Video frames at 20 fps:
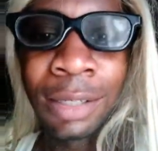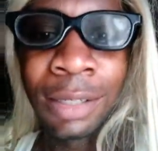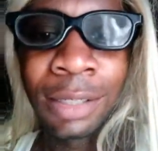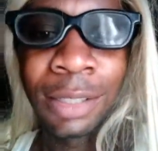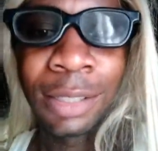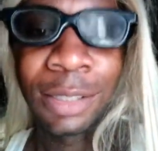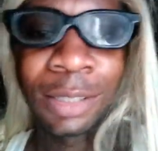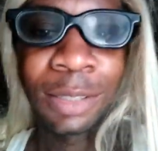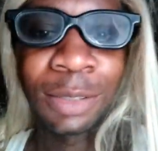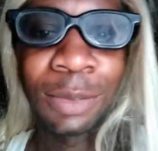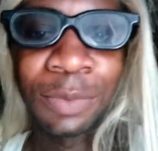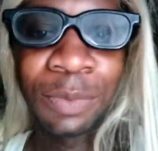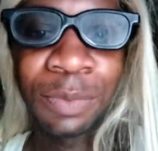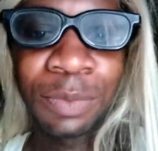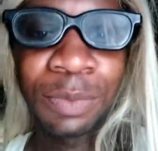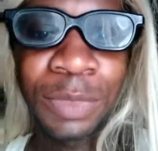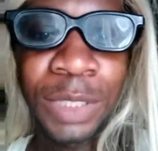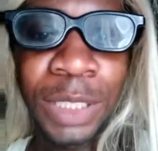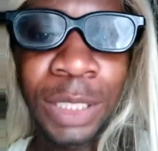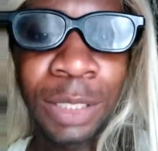You know,
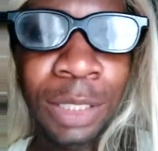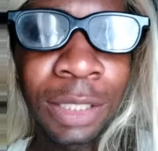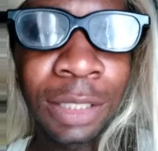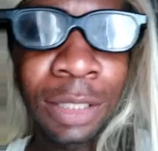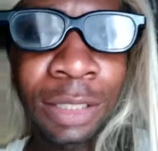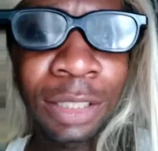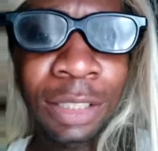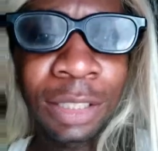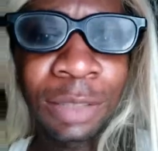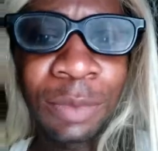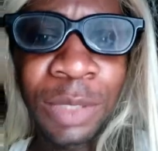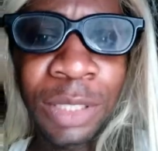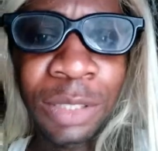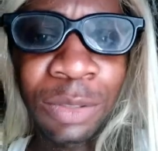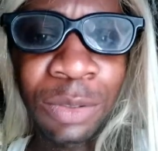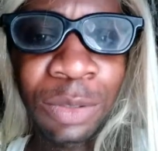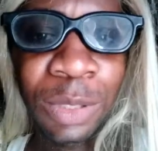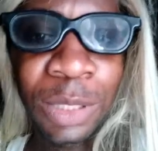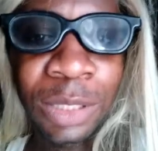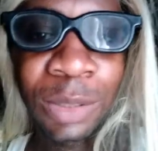till then, this has been a
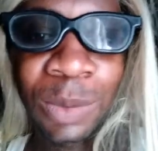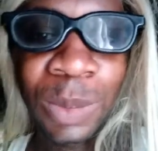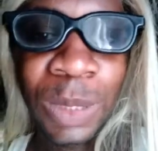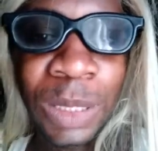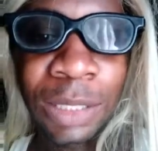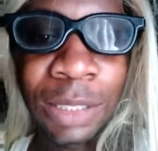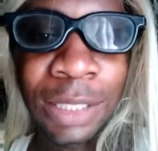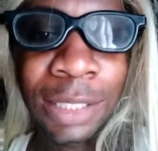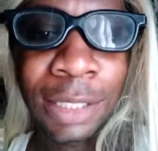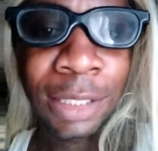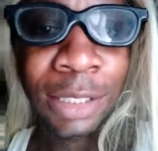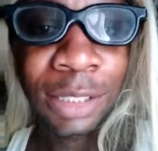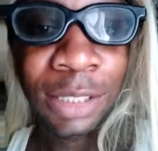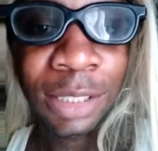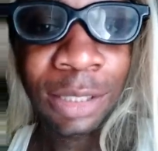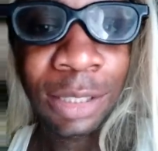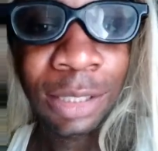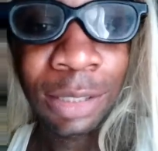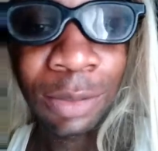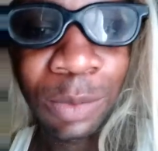Xhris with an
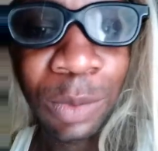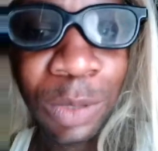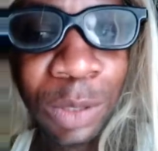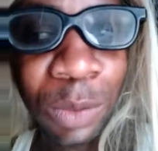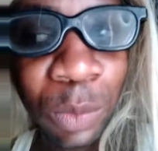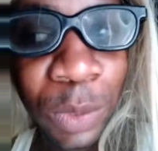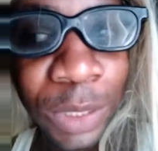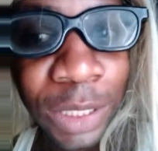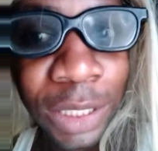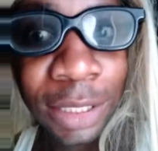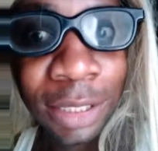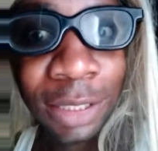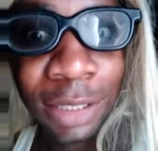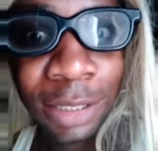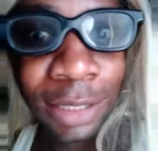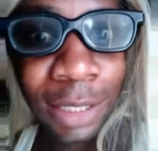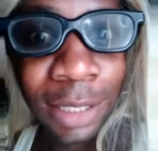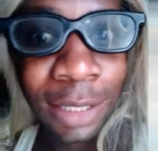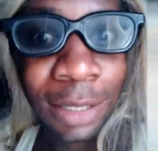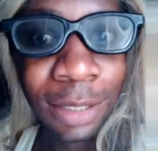X with a wig and
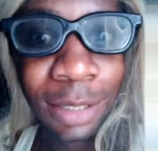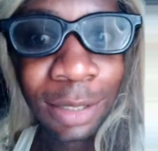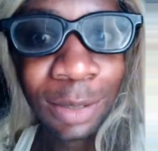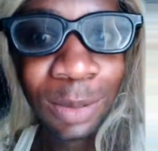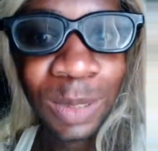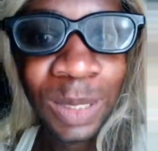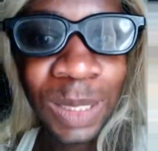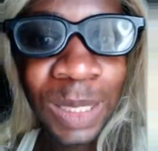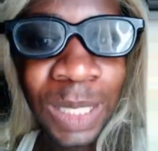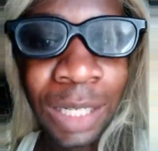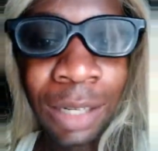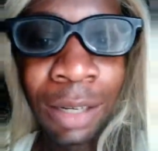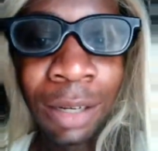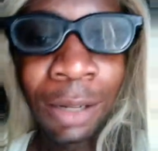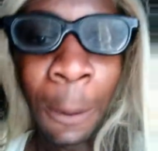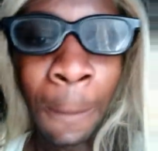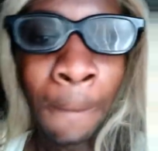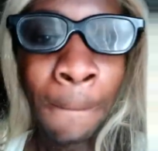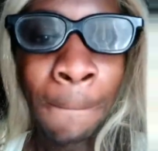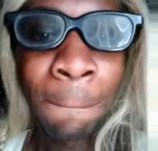shade out.
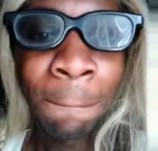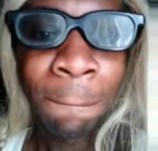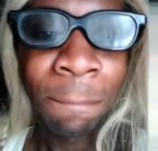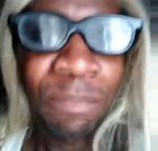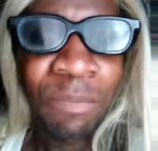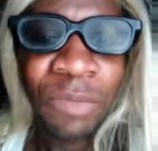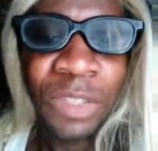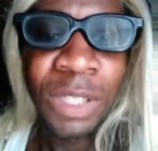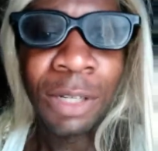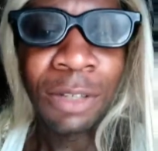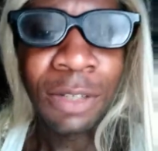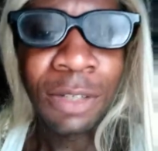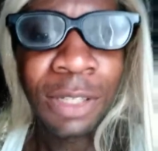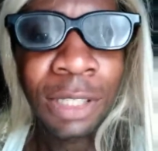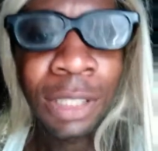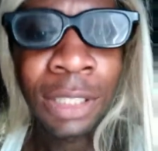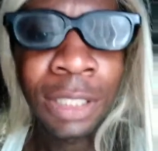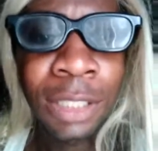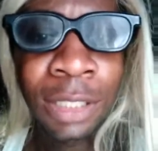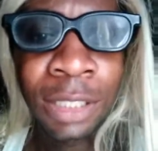You know,
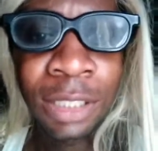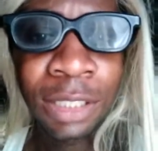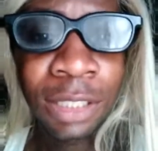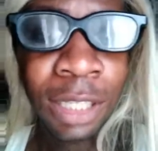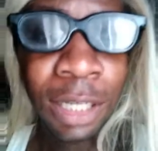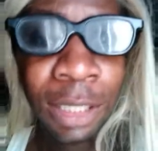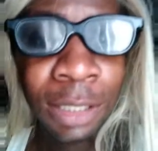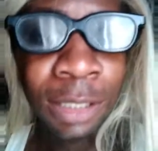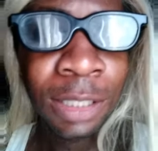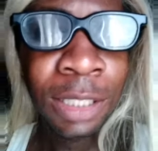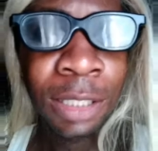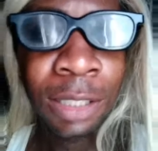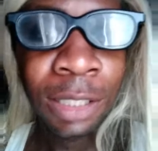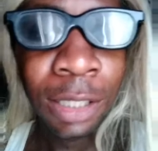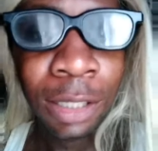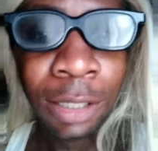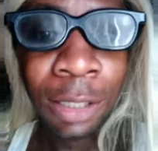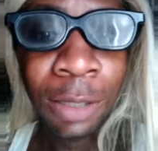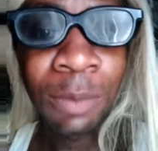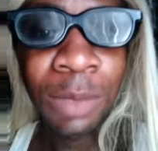
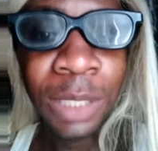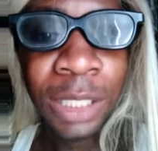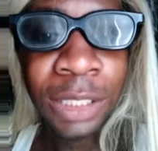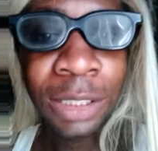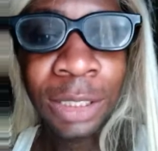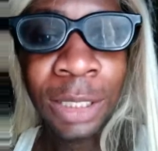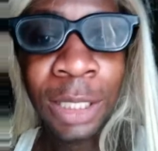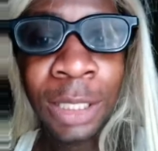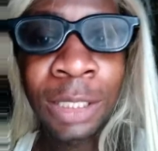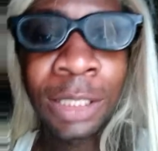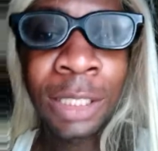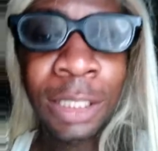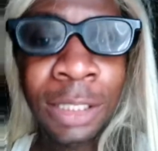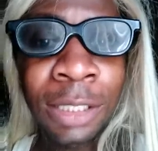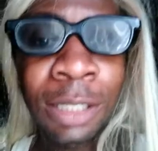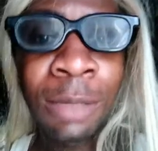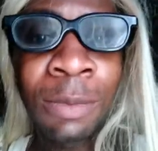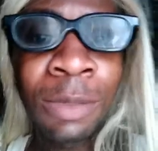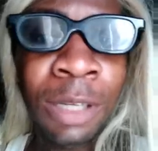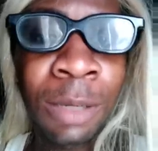Blac Chyna,
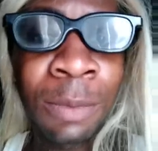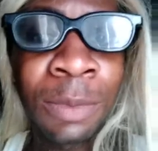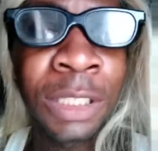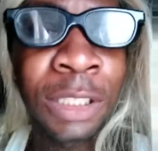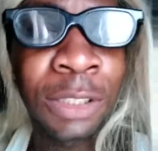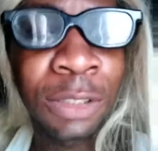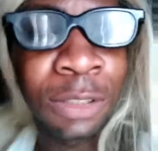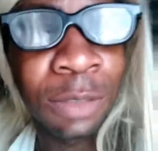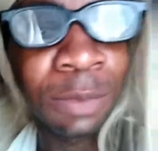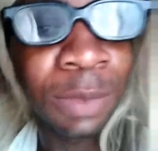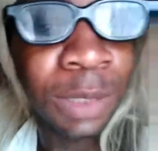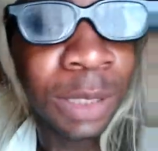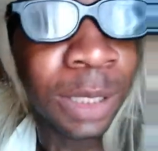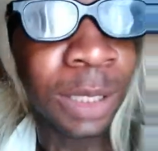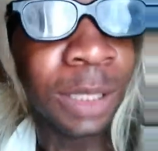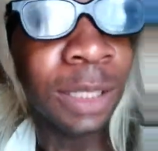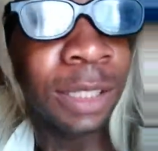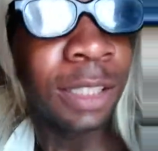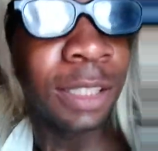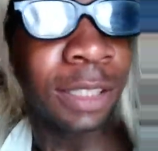next time I'm going to need you to be
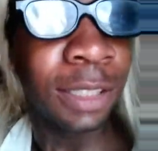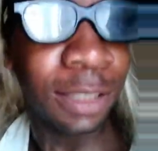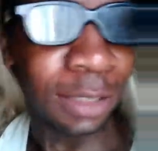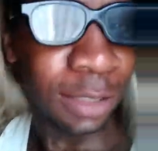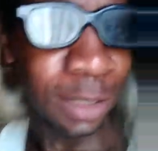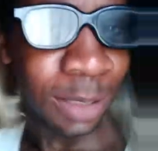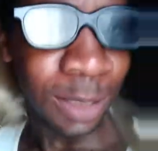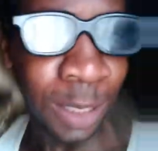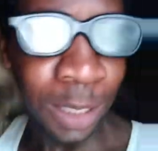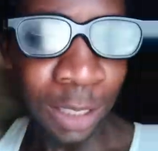like this.